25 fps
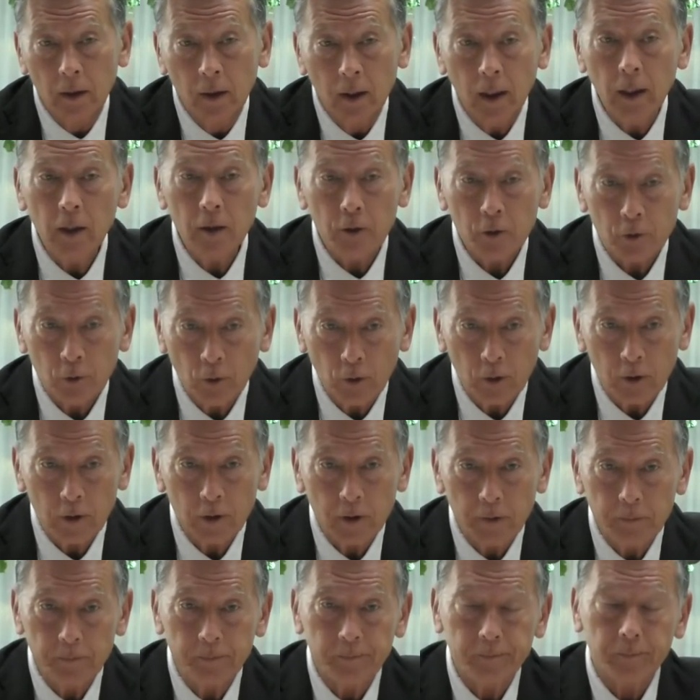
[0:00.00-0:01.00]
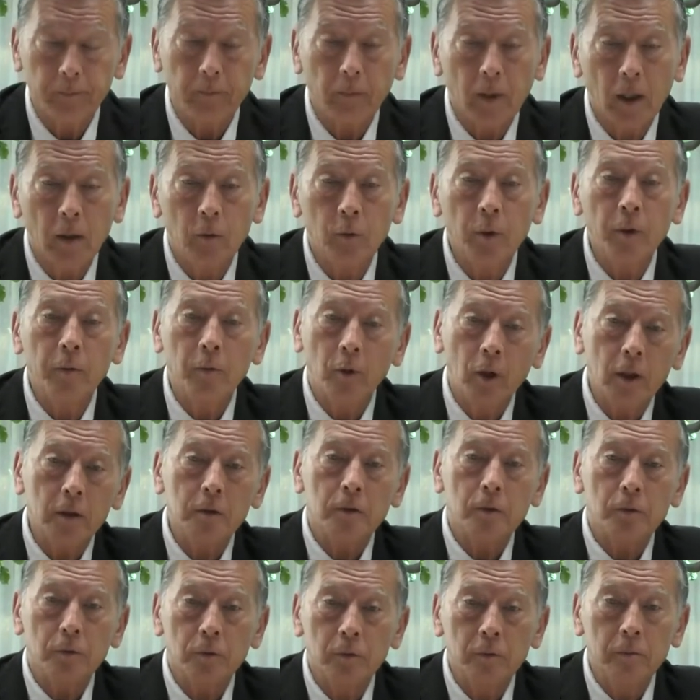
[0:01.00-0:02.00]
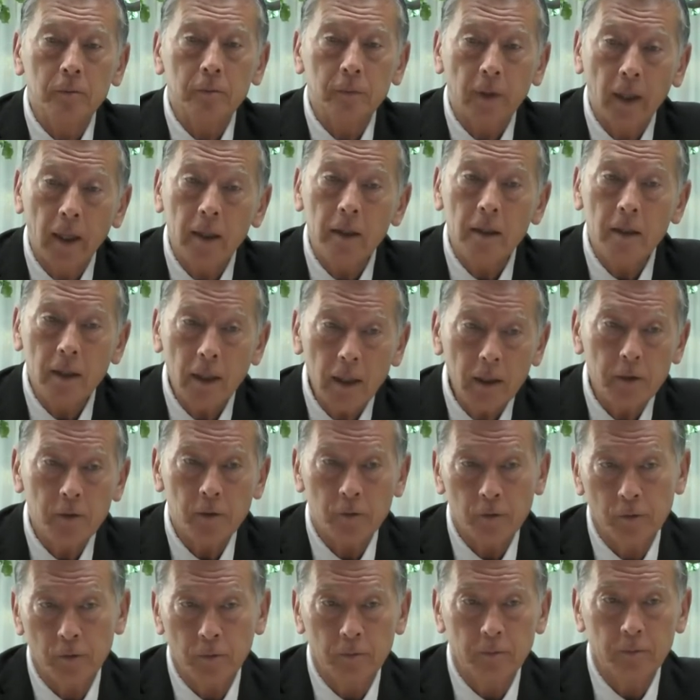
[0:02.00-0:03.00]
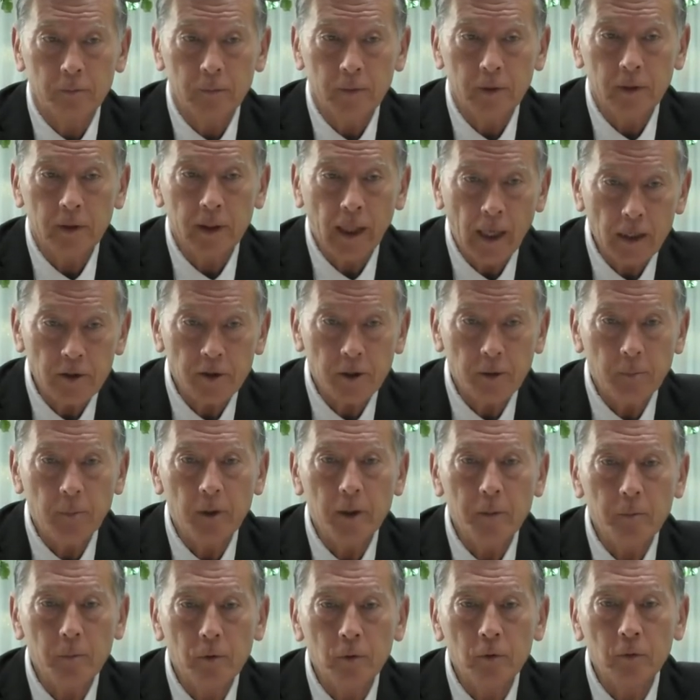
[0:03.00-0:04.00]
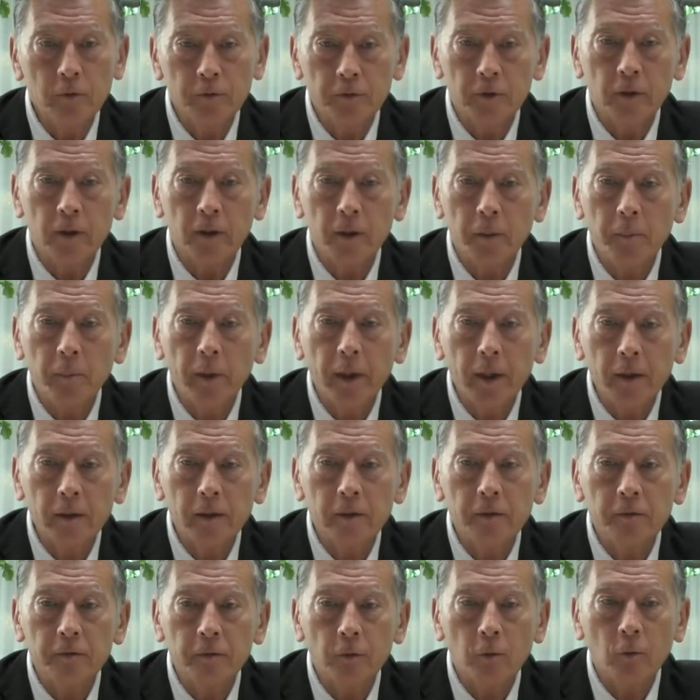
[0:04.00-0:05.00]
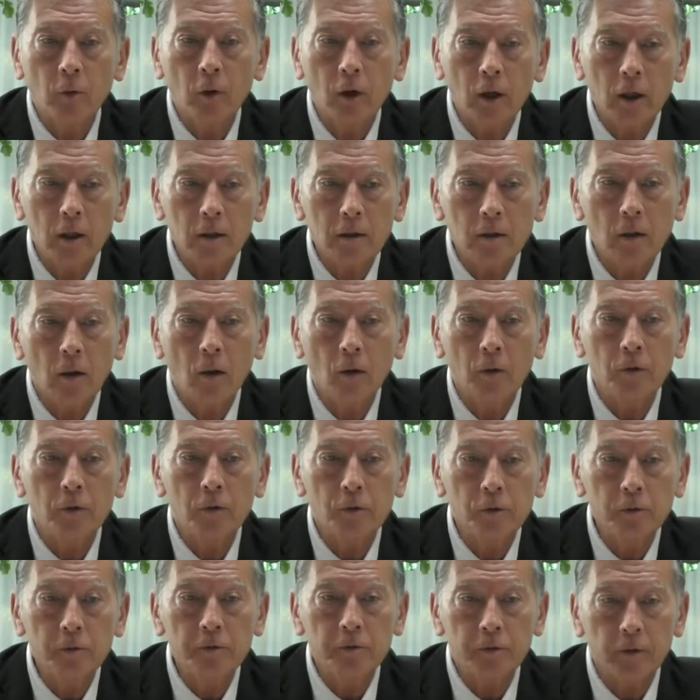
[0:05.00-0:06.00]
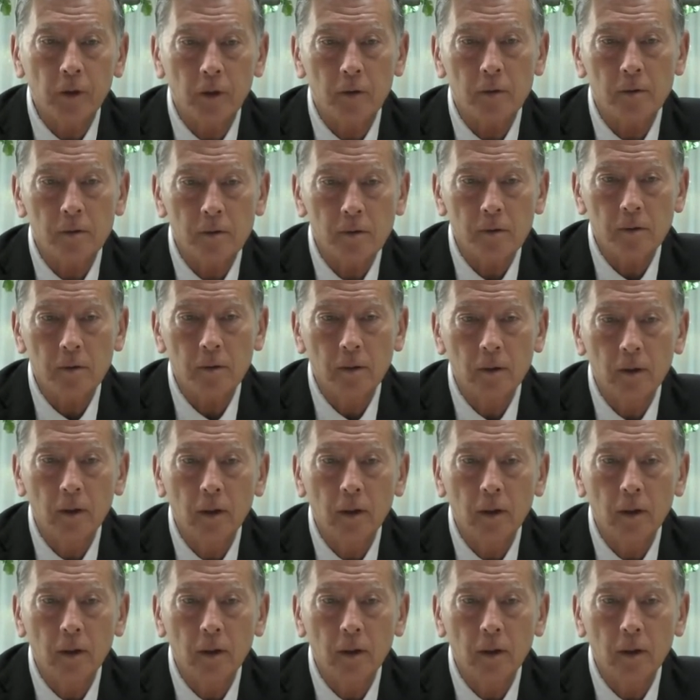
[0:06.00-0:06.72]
In short, we want to and need to tangibly move the debate forward on two fronts.